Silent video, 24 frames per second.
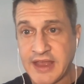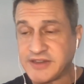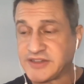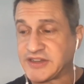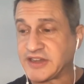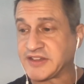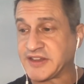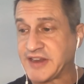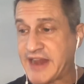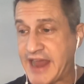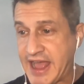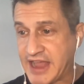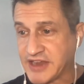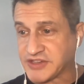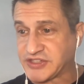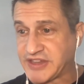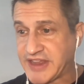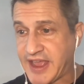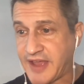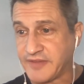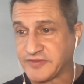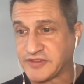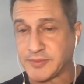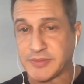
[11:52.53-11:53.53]
Doesn't
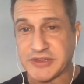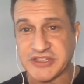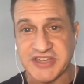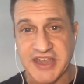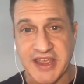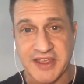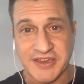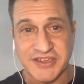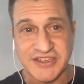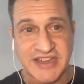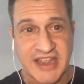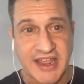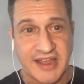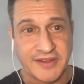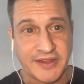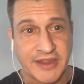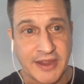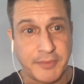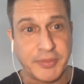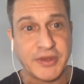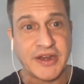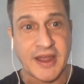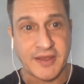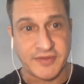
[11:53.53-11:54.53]
actually have to be taken
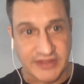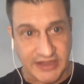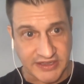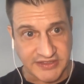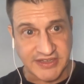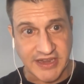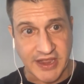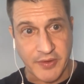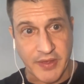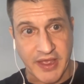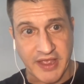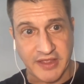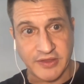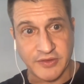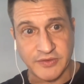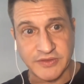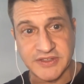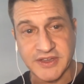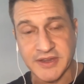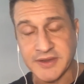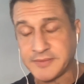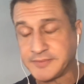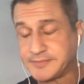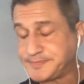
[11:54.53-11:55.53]
daily, but that's how I
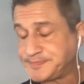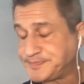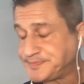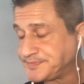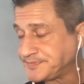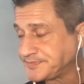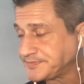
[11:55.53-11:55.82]
use it.